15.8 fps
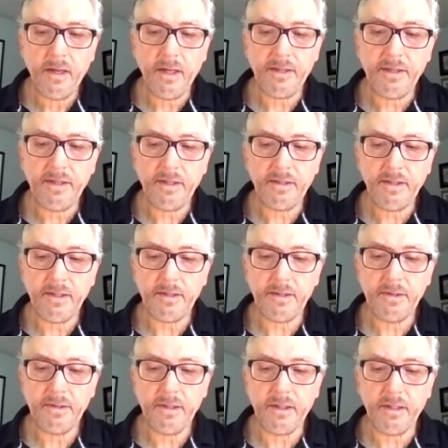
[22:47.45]
think
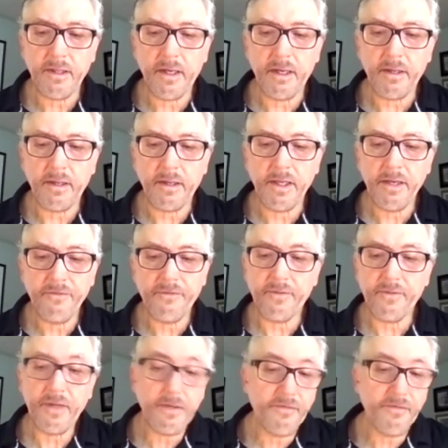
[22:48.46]
that
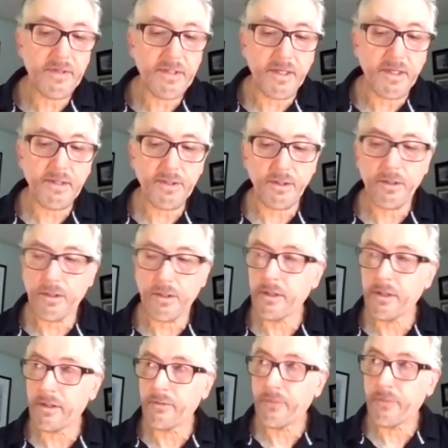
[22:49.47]
if it does
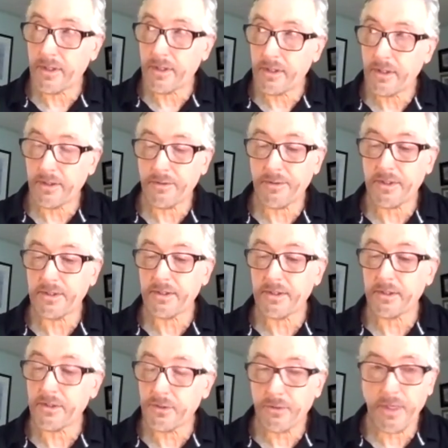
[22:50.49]
occur, when, you know, this
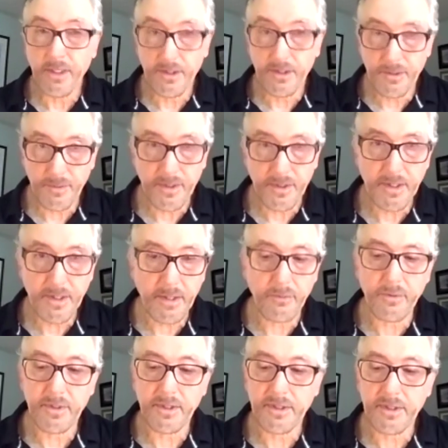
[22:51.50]
estrangement that
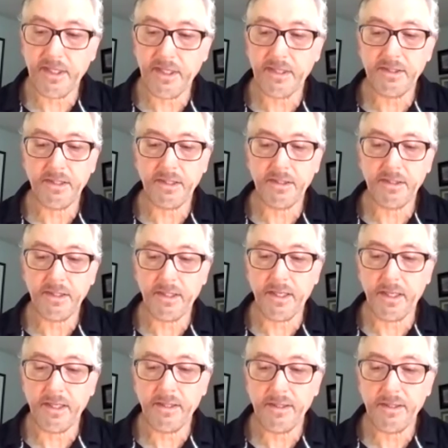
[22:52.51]
we're discussing
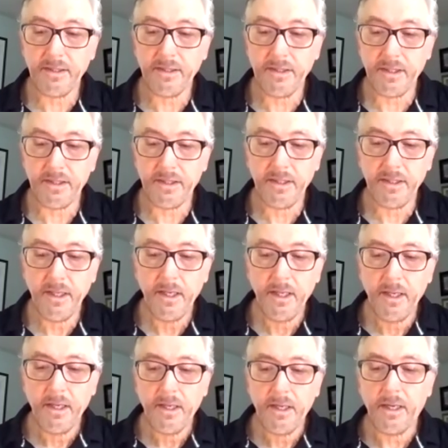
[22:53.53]
today, I think
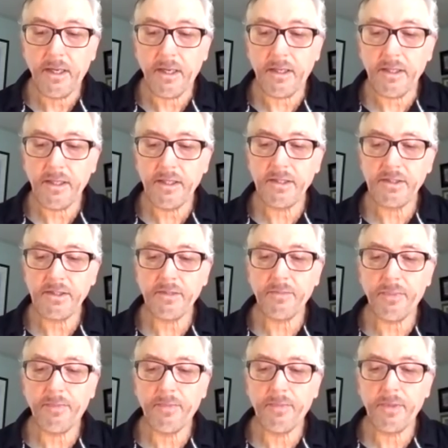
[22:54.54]
that it is
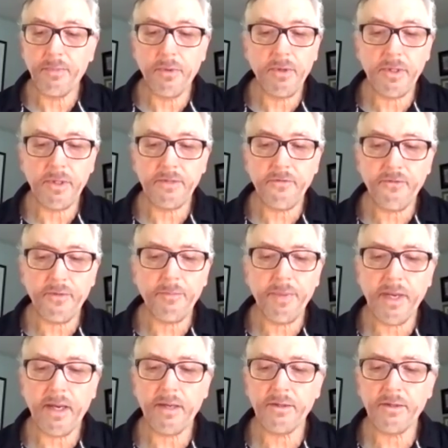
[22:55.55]
important for
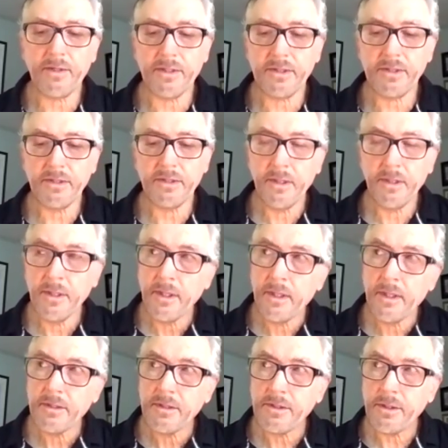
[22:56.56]
parents
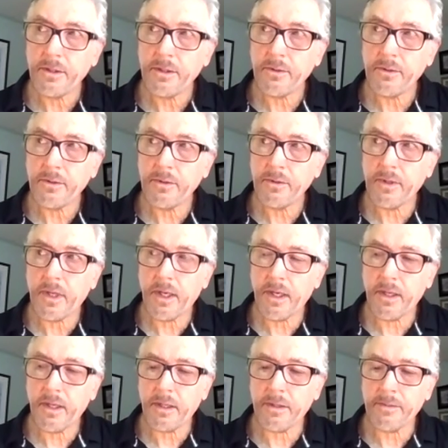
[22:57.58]

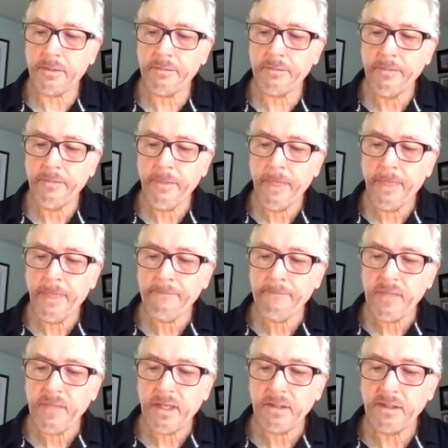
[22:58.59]
to
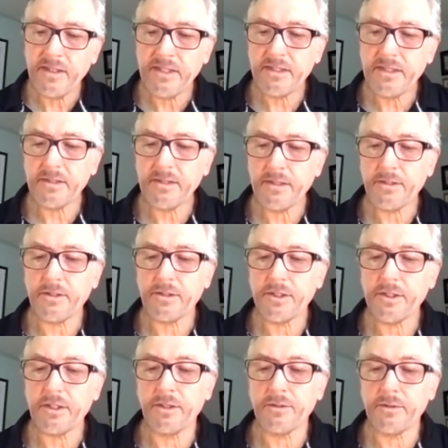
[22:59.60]
listen to their
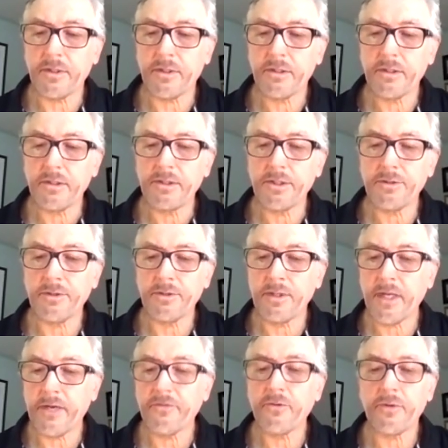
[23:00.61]
children. The children
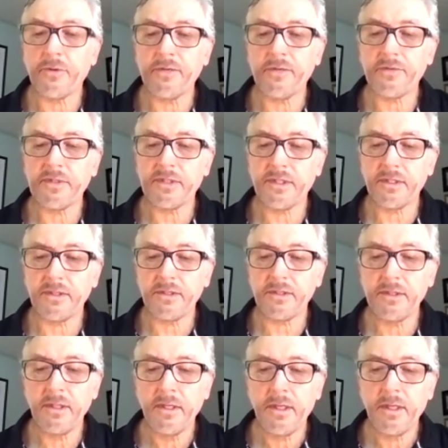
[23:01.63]
have grievances,